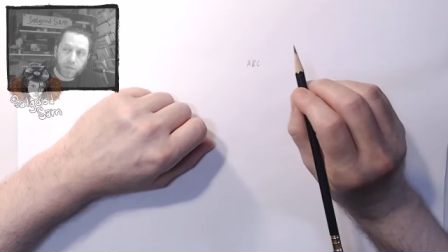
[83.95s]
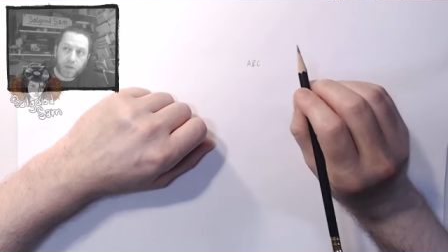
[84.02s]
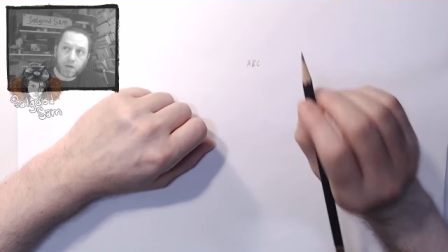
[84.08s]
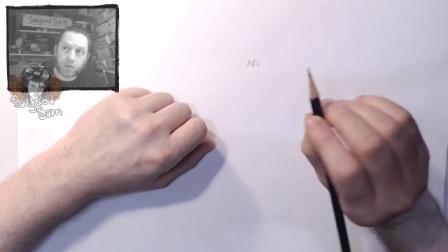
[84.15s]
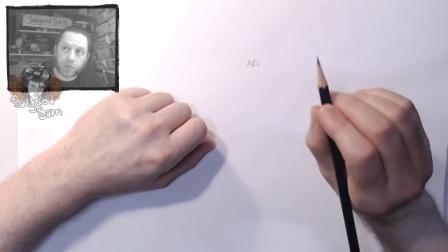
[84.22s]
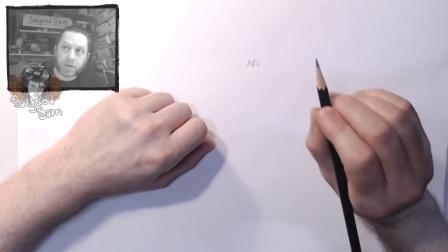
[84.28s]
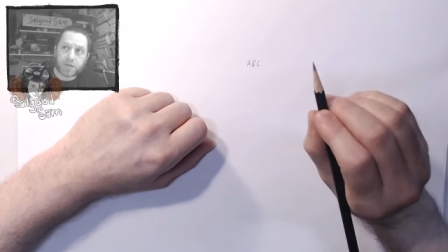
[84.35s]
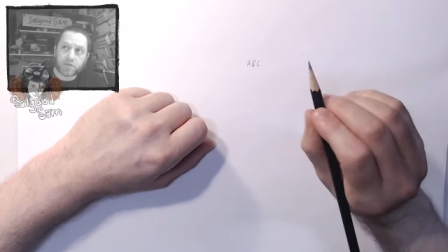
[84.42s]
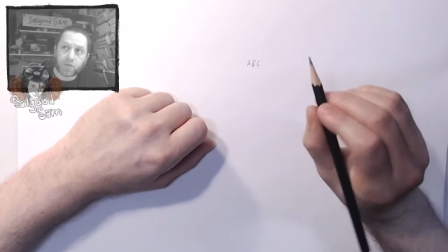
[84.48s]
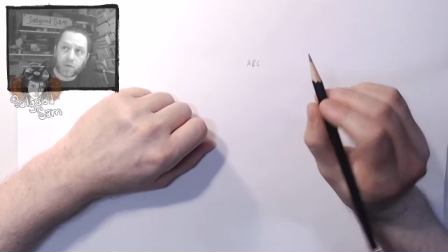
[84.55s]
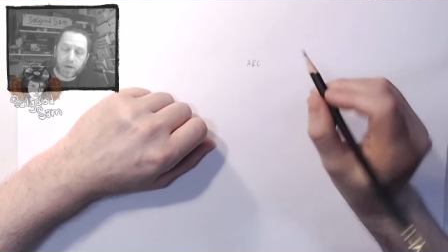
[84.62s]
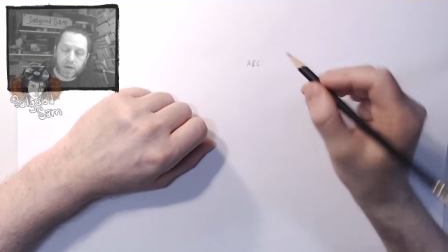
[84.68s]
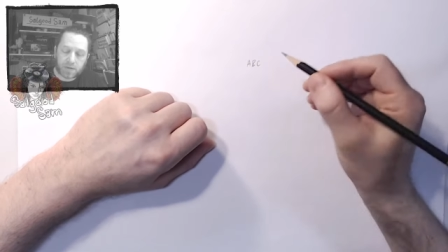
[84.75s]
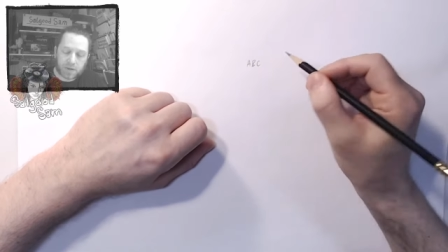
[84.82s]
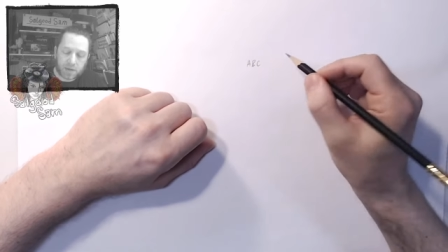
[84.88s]
The reason for
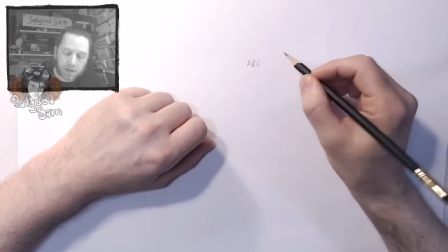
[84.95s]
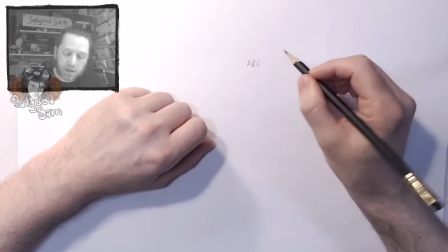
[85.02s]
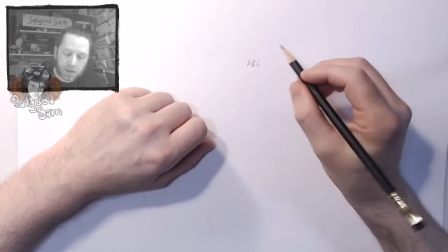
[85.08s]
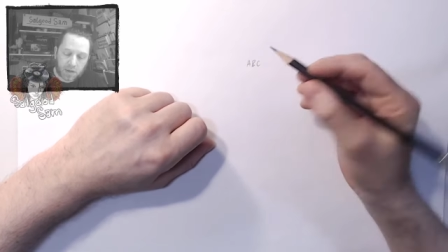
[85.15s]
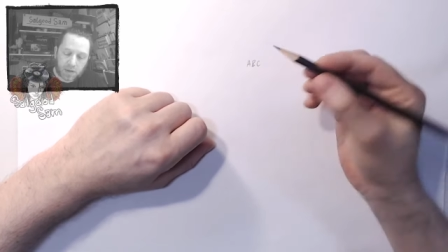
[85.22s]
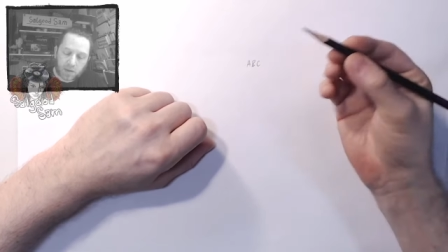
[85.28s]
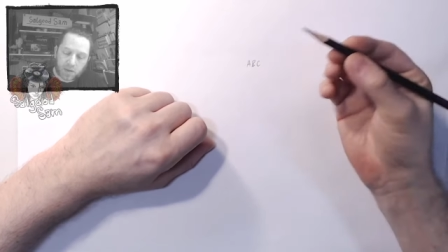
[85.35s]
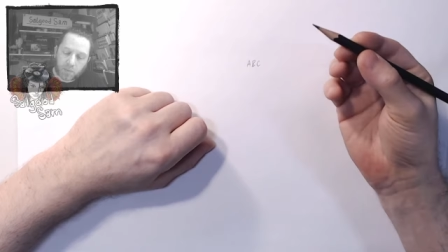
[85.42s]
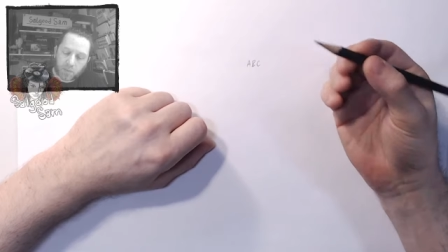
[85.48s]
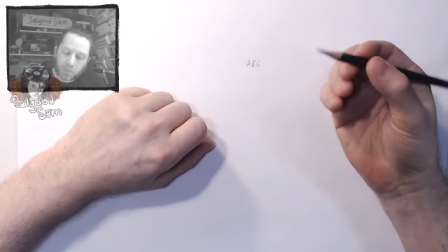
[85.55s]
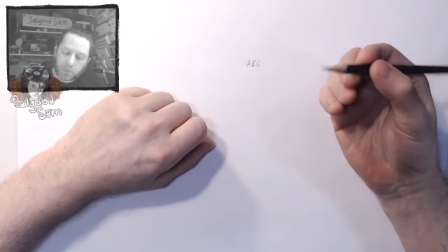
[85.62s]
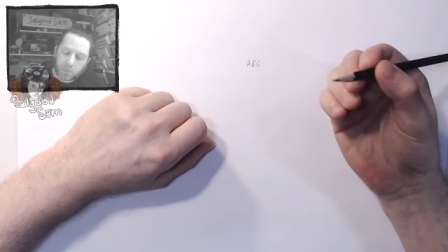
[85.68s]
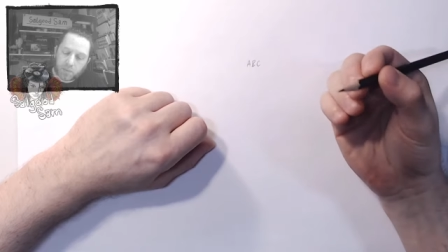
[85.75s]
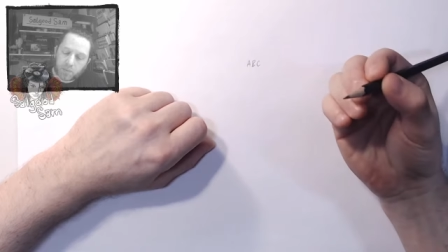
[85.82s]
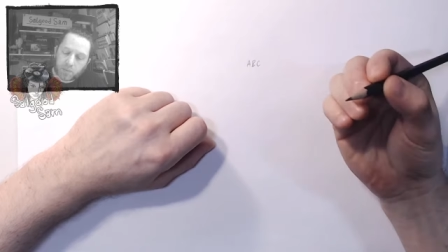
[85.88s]
it is that
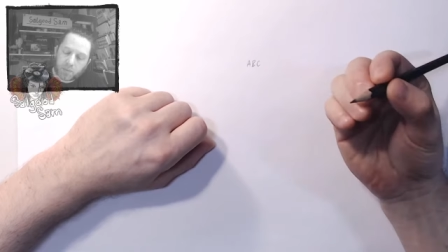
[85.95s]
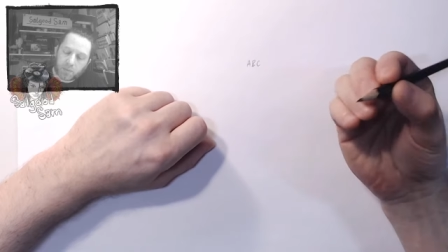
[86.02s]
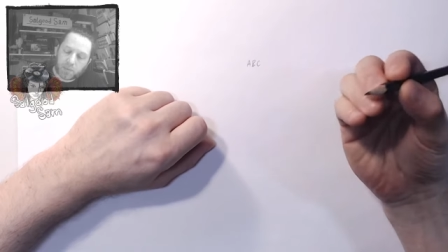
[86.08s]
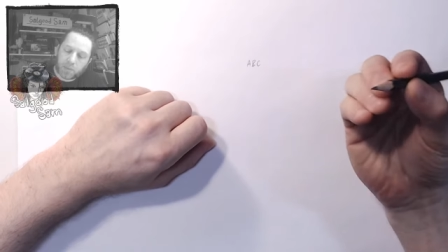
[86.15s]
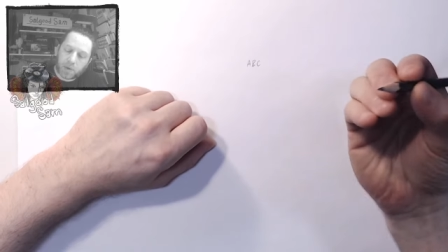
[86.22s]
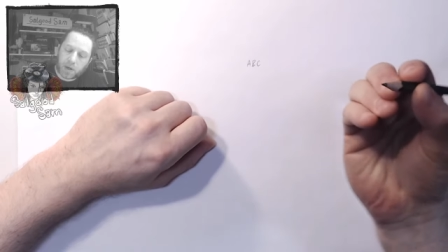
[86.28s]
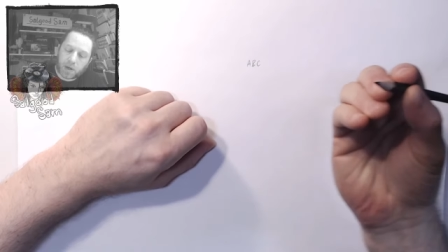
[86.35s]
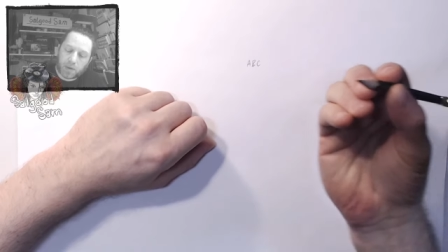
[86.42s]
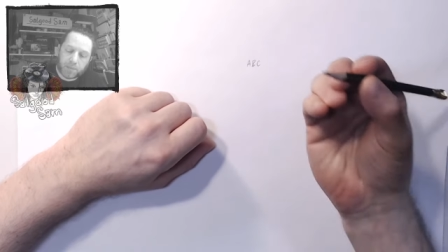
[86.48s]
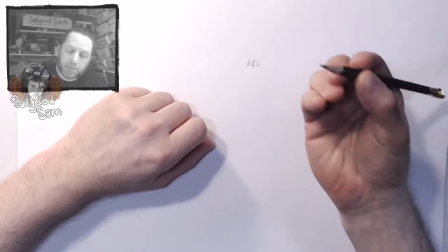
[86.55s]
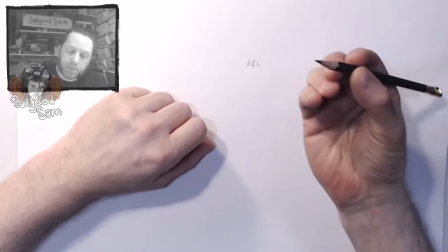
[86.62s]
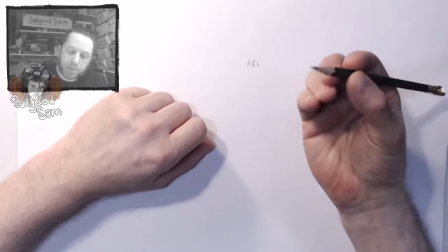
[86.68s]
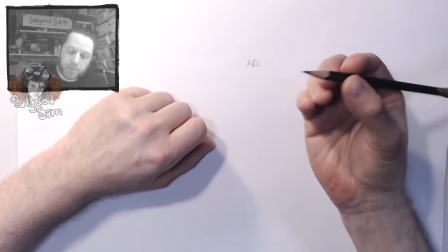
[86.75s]
um,